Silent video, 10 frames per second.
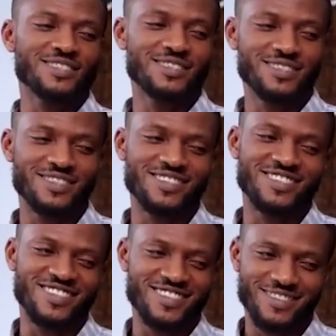
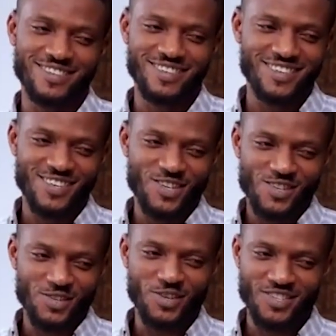Bolu, jokingly,
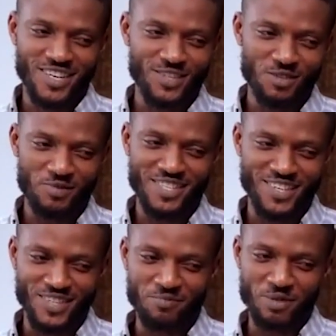said I couldn't
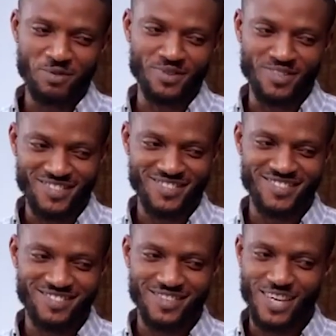handle being
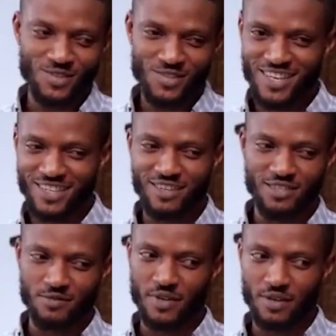around Mabel because
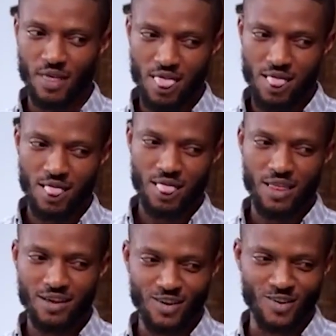she's a hot chick.